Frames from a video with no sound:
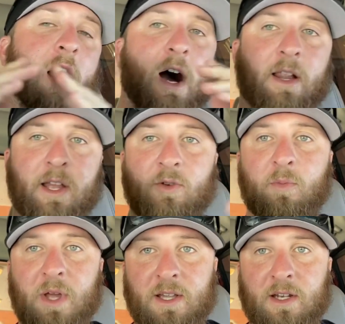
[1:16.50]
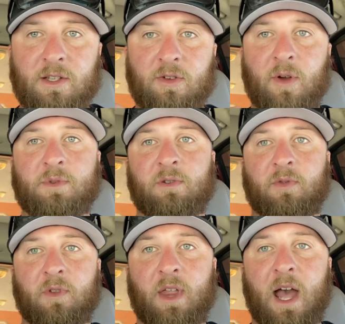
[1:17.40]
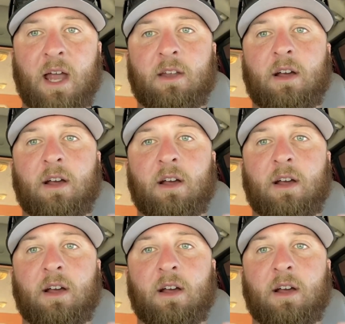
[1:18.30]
link will be in the description for that.